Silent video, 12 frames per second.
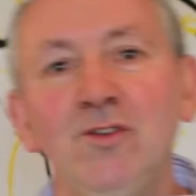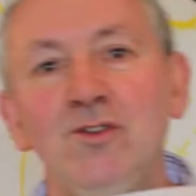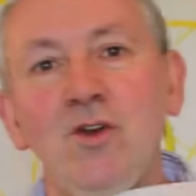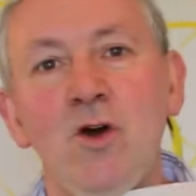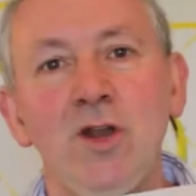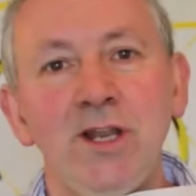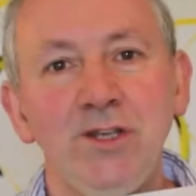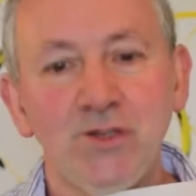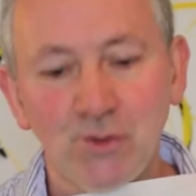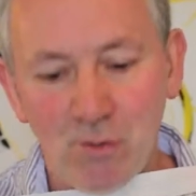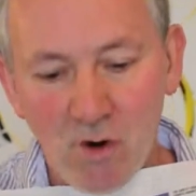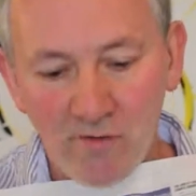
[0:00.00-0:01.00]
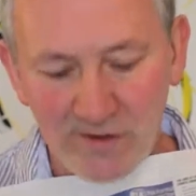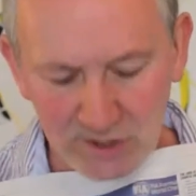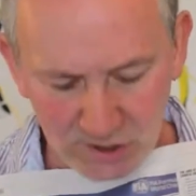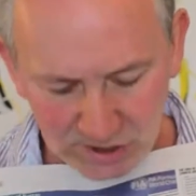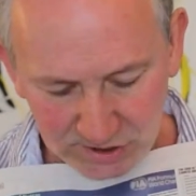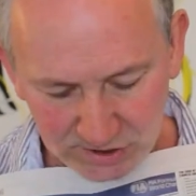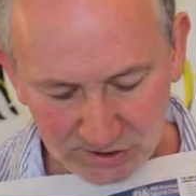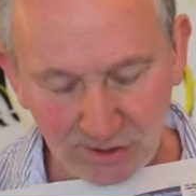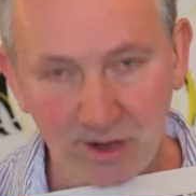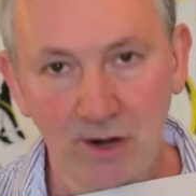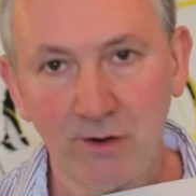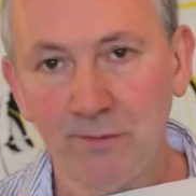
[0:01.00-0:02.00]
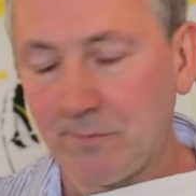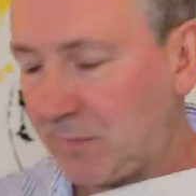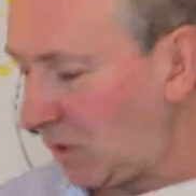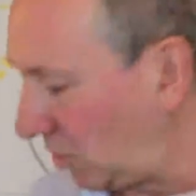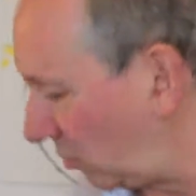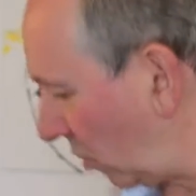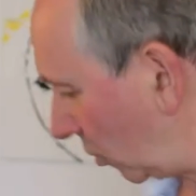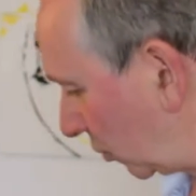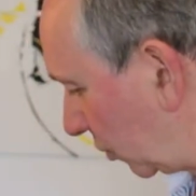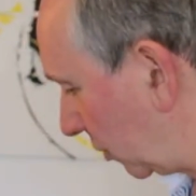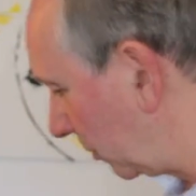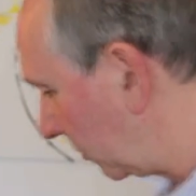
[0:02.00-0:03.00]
that's got at least 12 inches, you know, across.